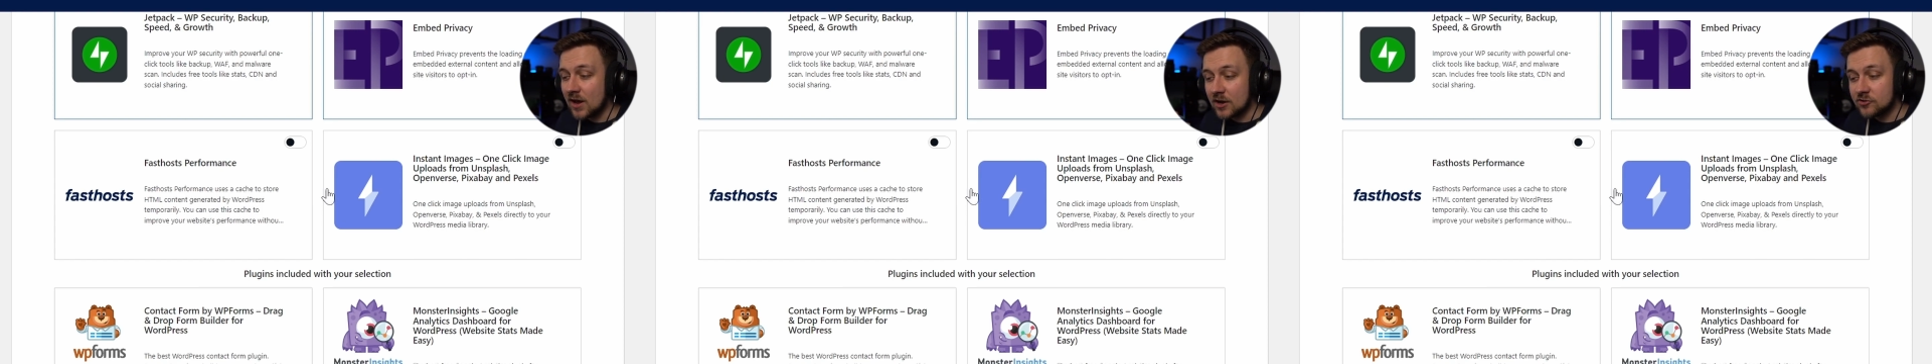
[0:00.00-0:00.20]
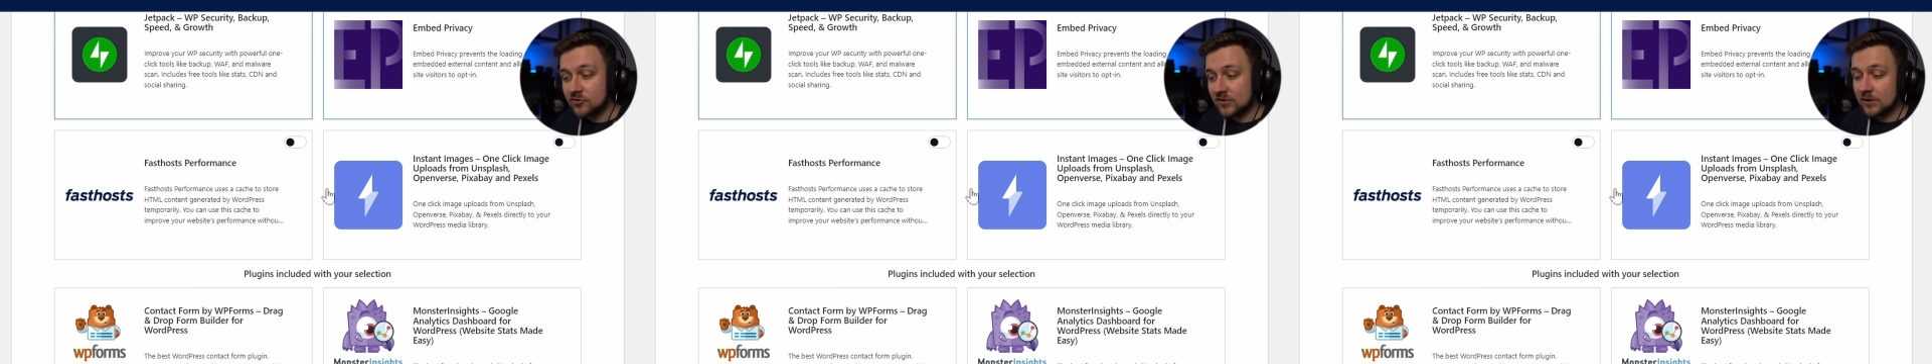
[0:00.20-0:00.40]

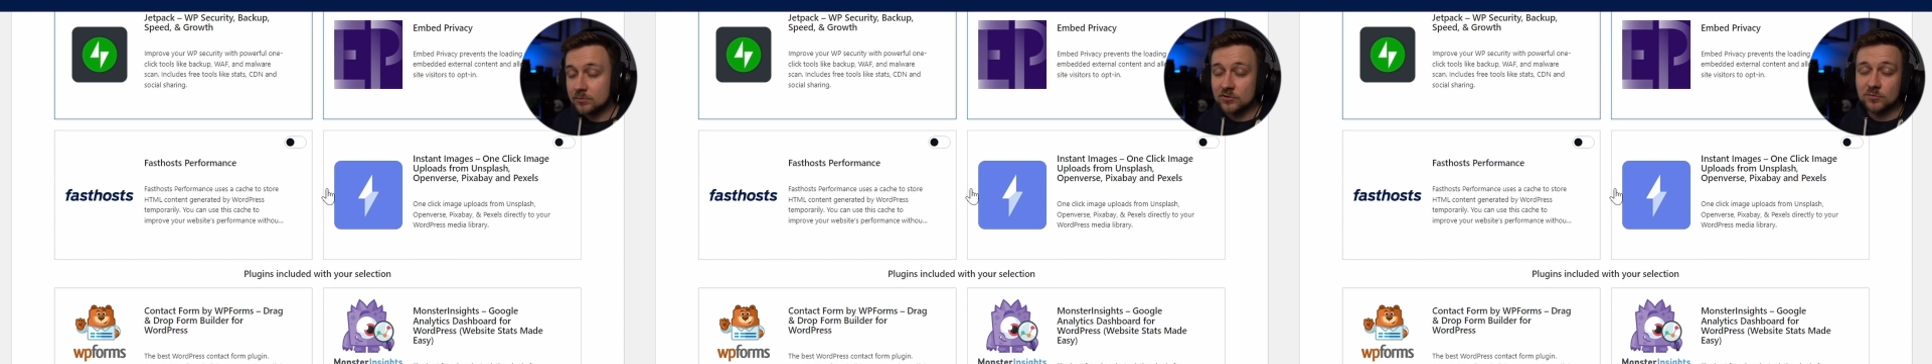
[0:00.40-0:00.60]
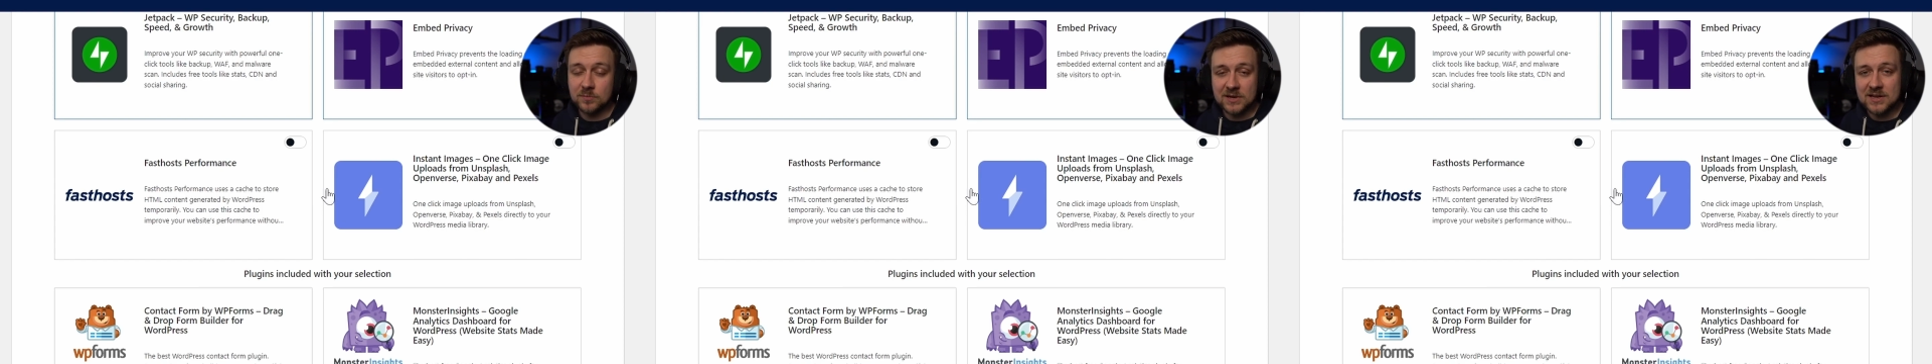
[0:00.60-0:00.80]
and just help
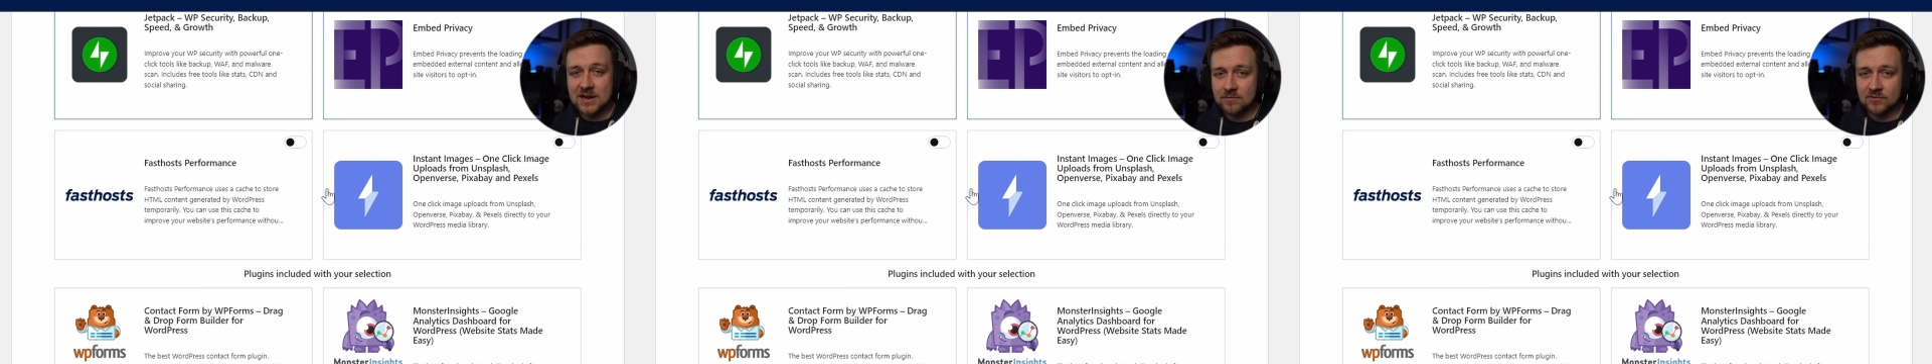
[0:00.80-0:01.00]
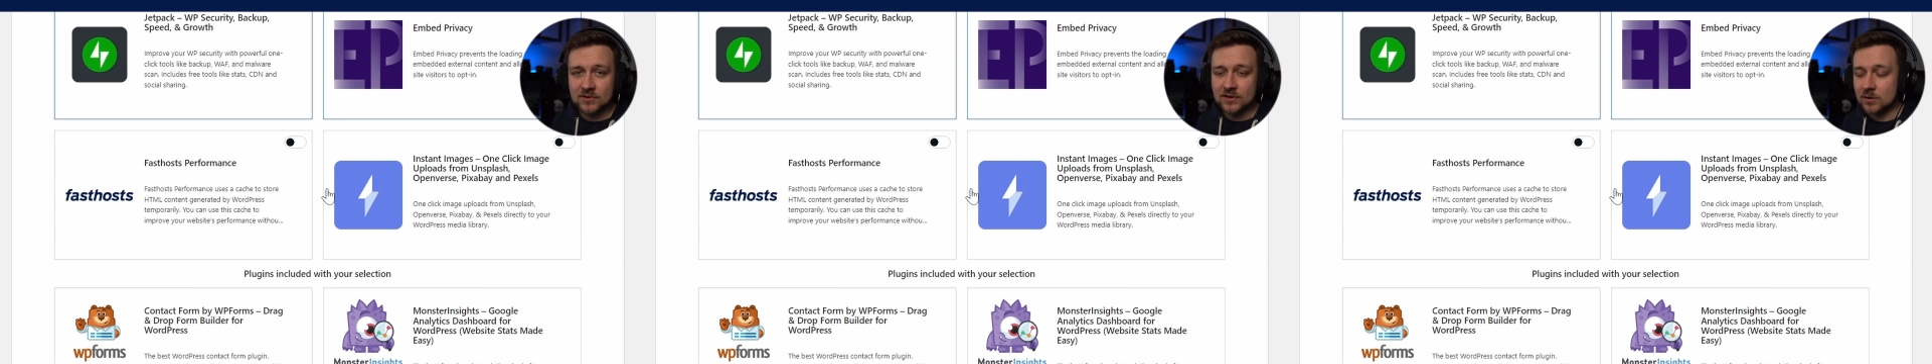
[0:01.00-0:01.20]
to speed
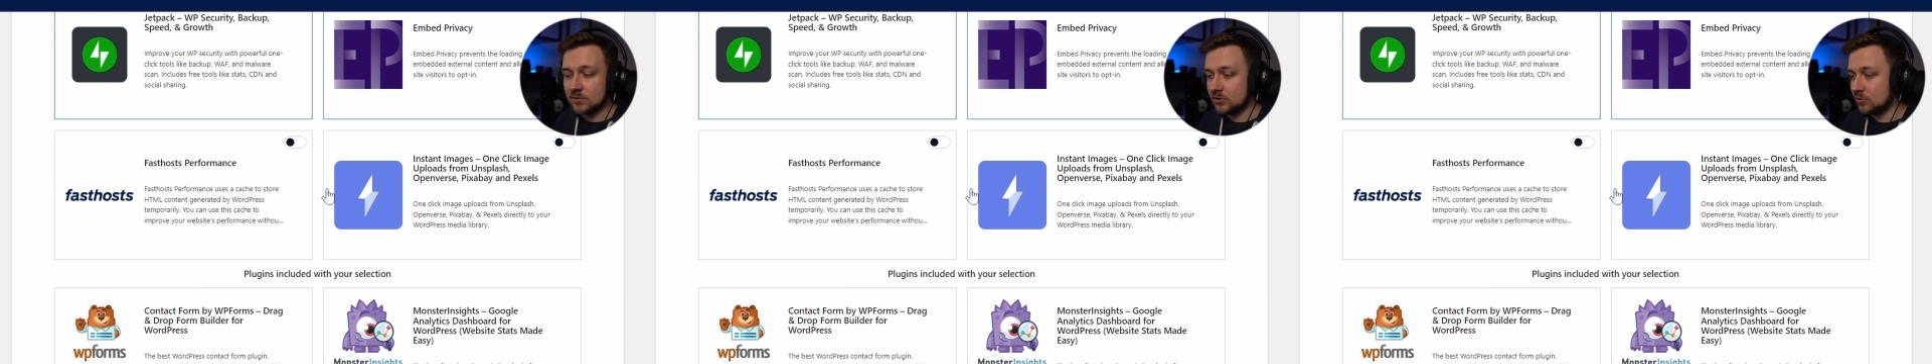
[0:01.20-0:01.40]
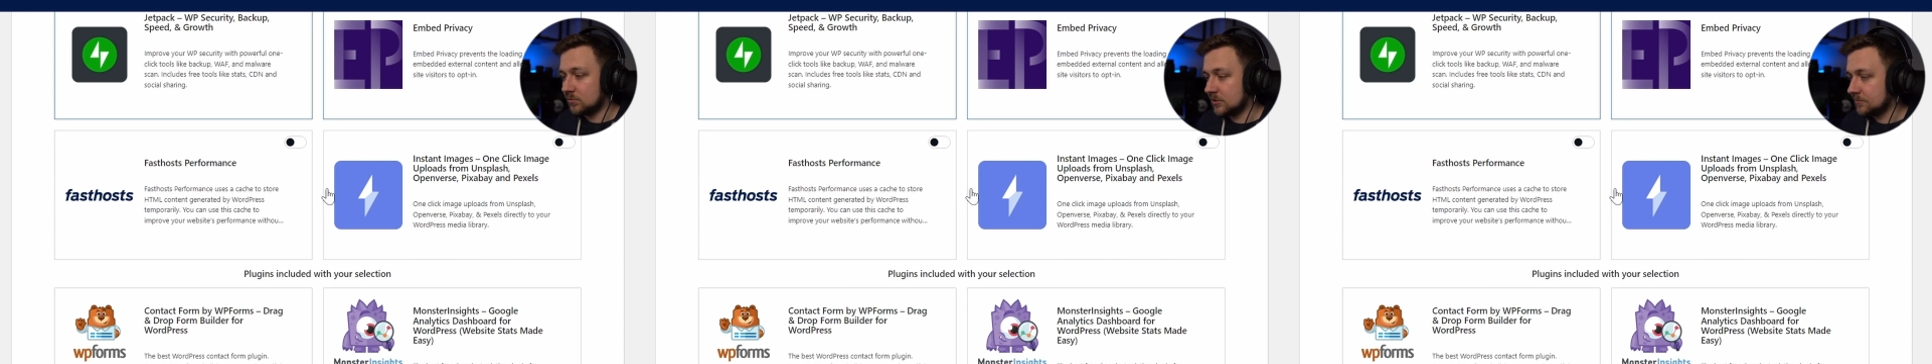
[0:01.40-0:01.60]
everything up a
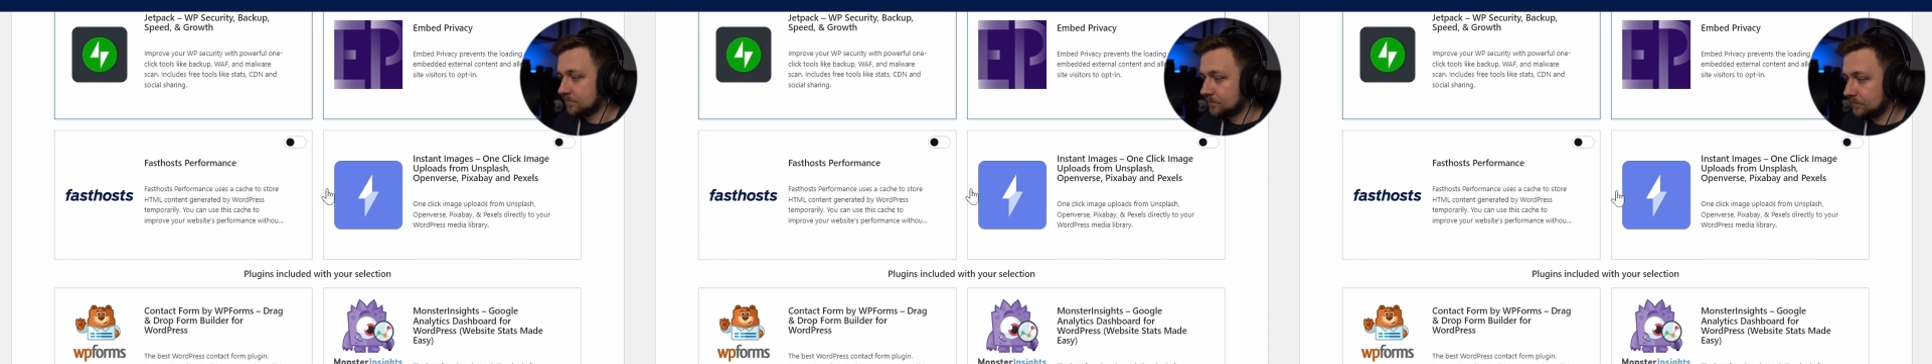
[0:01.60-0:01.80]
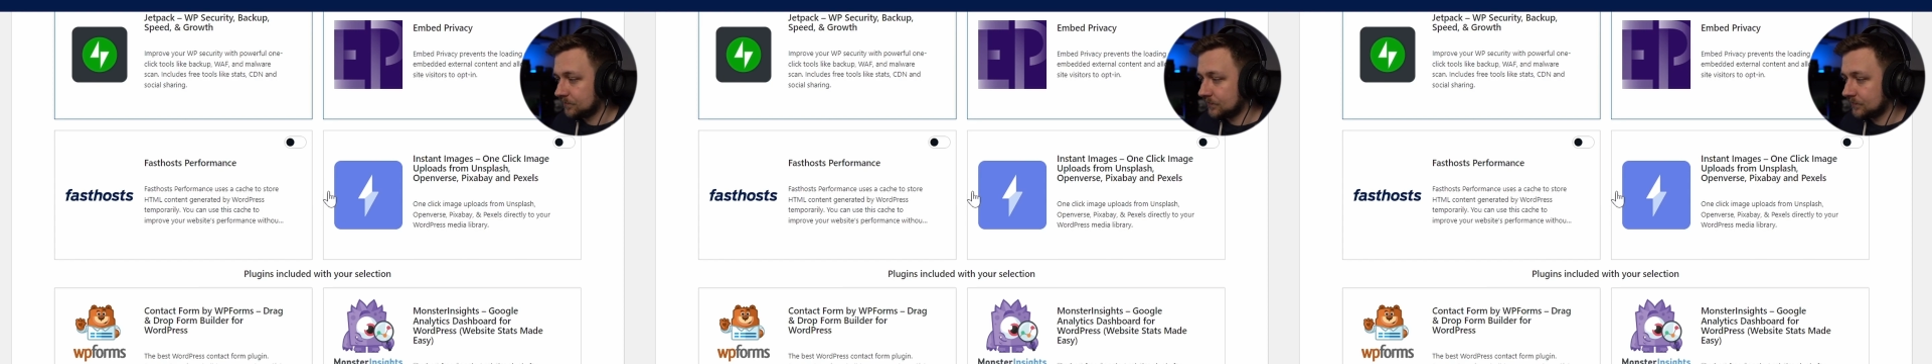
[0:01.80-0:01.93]
little bit.